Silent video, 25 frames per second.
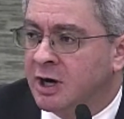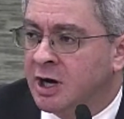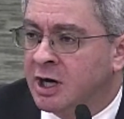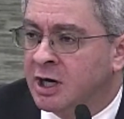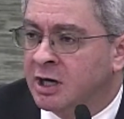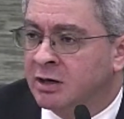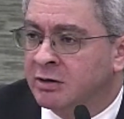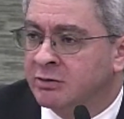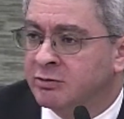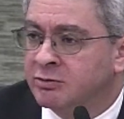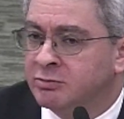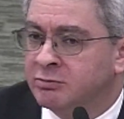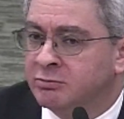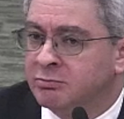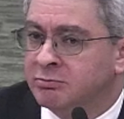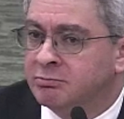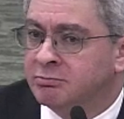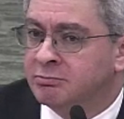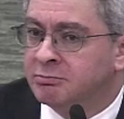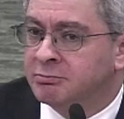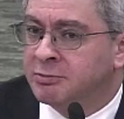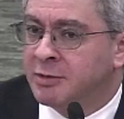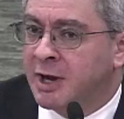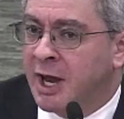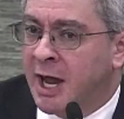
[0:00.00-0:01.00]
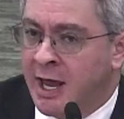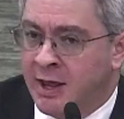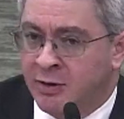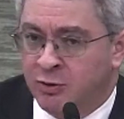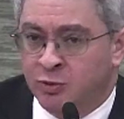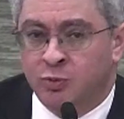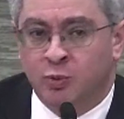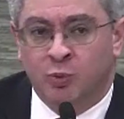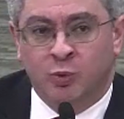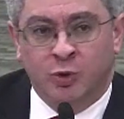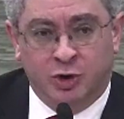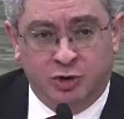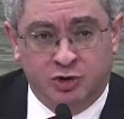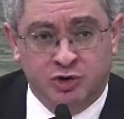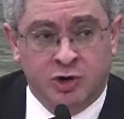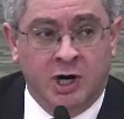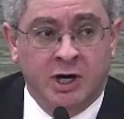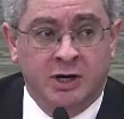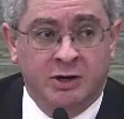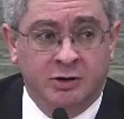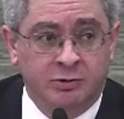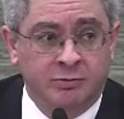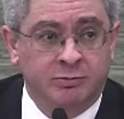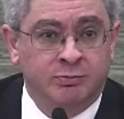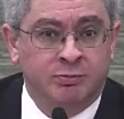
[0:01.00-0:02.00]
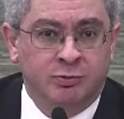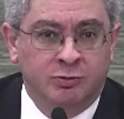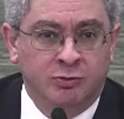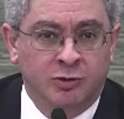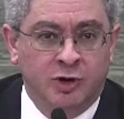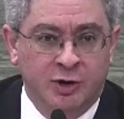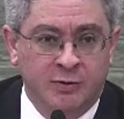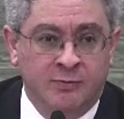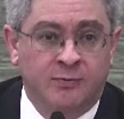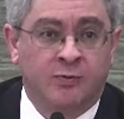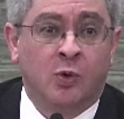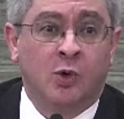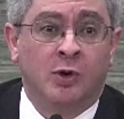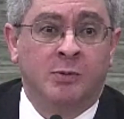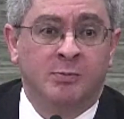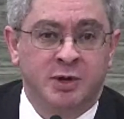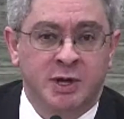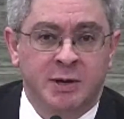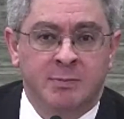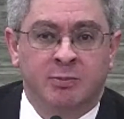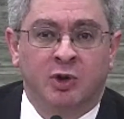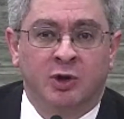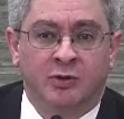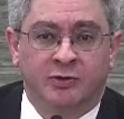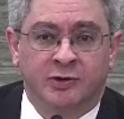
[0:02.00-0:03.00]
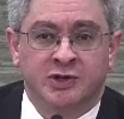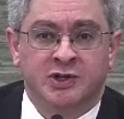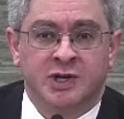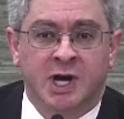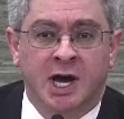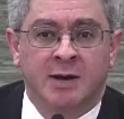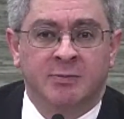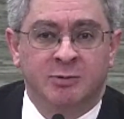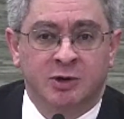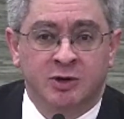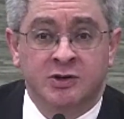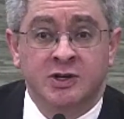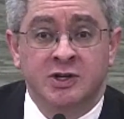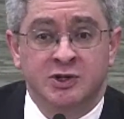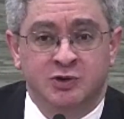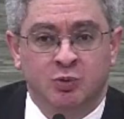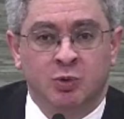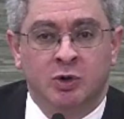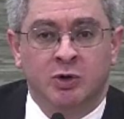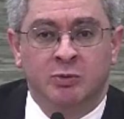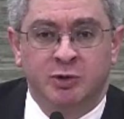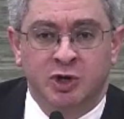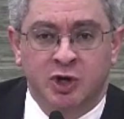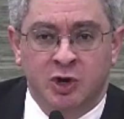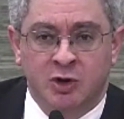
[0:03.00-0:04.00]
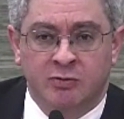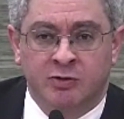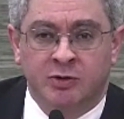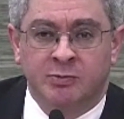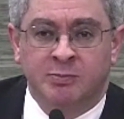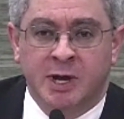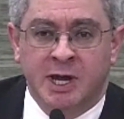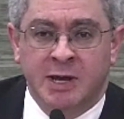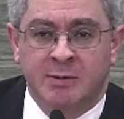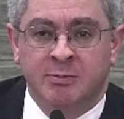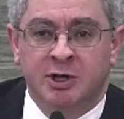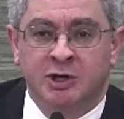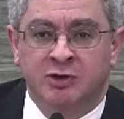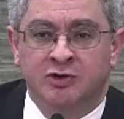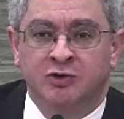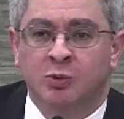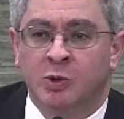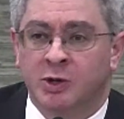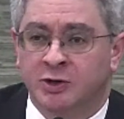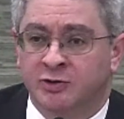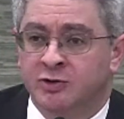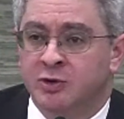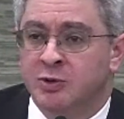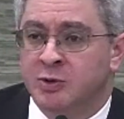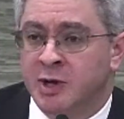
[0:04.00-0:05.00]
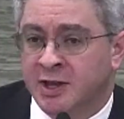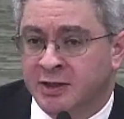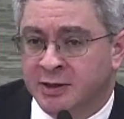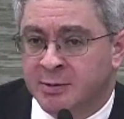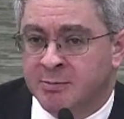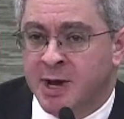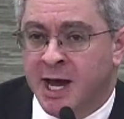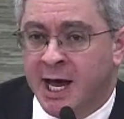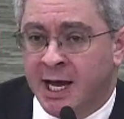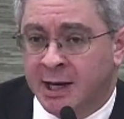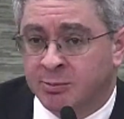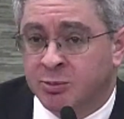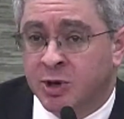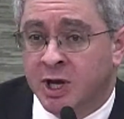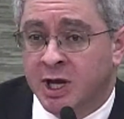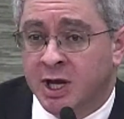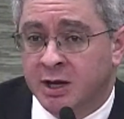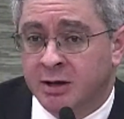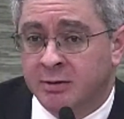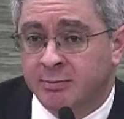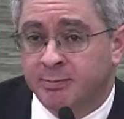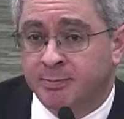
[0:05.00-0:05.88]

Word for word: Uh, And we were trying to inform people at the time that these will be overpayments once you get the back pay.